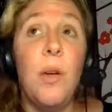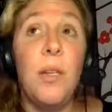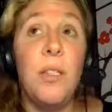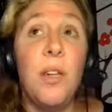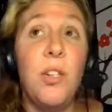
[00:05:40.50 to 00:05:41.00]

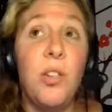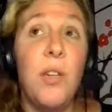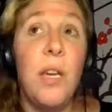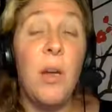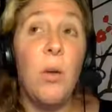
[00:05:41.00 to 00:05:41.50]

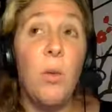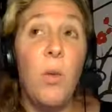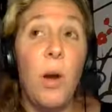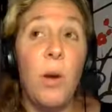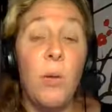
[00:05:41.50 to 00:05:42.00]
essentially,
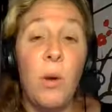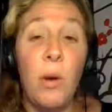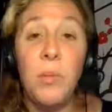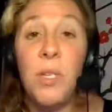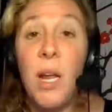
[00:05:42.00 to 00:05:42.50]
what
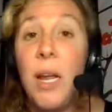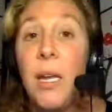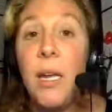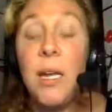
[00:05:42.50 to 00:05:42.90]
I'm saying